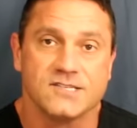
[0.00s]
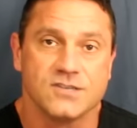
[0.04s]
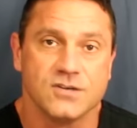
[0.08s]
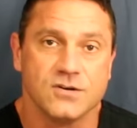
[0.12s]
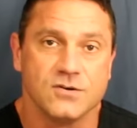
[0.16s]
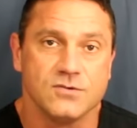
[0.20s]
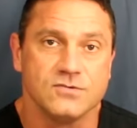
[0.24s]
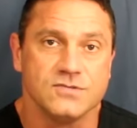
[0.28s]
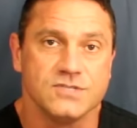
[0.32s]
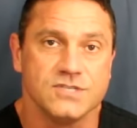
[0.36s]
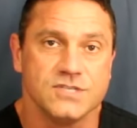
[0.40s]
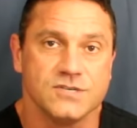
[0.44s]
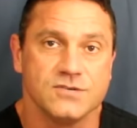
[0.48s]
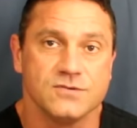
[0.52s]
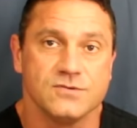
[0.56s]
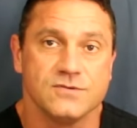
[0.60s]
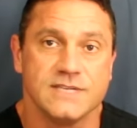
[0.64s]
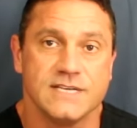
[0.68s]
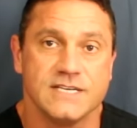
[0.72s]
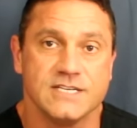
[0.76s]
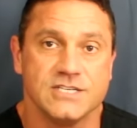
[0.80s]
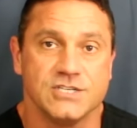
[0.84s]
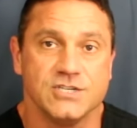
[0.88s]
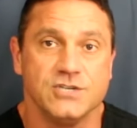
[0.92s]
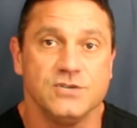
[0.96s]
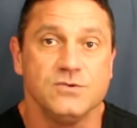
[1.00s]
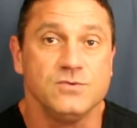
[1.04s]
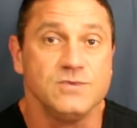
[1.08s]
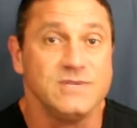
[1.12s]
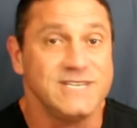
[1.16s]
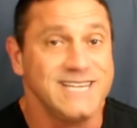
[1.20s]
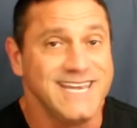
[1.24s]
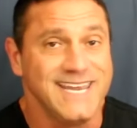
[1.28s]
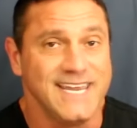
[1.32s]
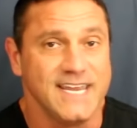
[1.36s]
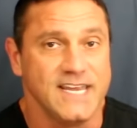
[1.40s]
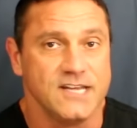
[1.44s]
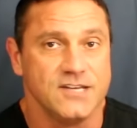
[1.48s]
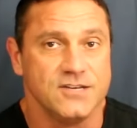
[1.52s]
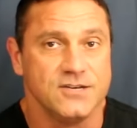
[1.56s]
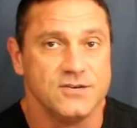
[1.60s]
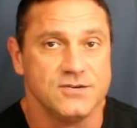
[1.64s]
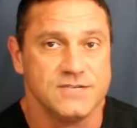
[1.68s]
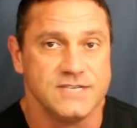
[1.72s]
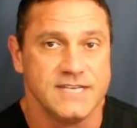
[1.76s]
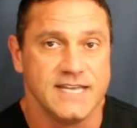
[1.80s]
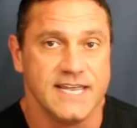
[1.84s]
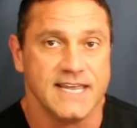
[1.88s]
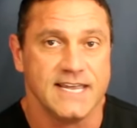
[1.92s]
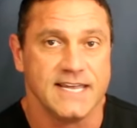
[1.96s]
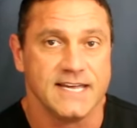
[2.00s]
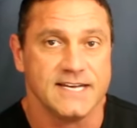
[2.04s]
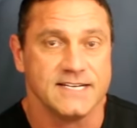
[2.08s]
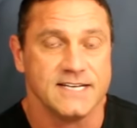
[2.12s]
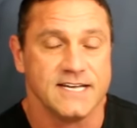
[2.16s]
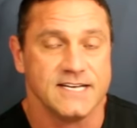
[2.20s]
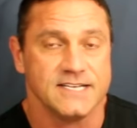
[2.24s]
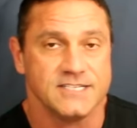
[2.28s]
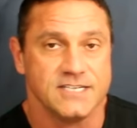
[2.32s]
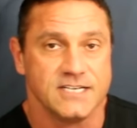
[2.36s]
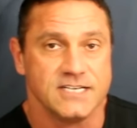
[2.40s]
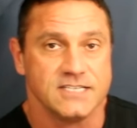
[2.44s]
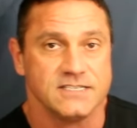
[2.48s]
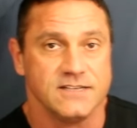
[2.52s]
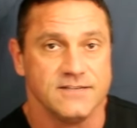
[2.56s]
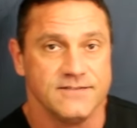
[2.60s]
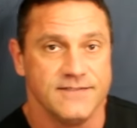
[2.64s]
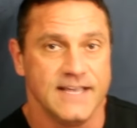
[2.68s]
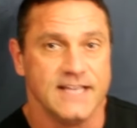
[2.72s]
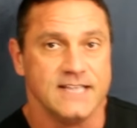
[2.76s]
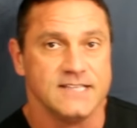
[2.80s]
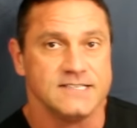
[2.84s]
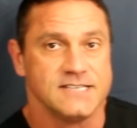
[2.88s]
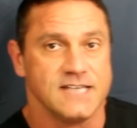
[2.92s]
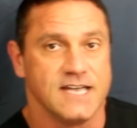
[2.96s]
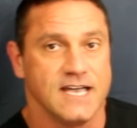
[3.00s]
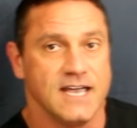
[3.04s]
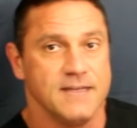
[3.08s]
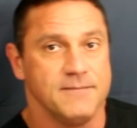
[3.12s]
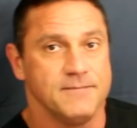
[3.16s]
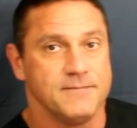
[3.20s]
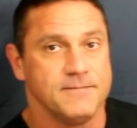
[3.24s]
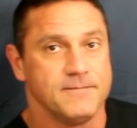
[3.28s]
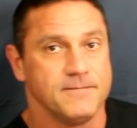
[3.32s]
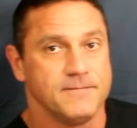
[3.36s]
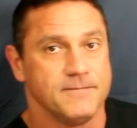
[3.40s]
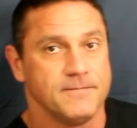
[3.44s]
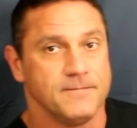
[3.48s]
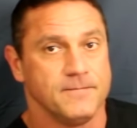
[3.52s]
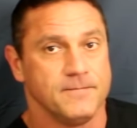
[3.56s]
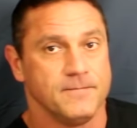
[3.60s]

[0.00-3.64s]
has told you that you need to take a digestive enzyme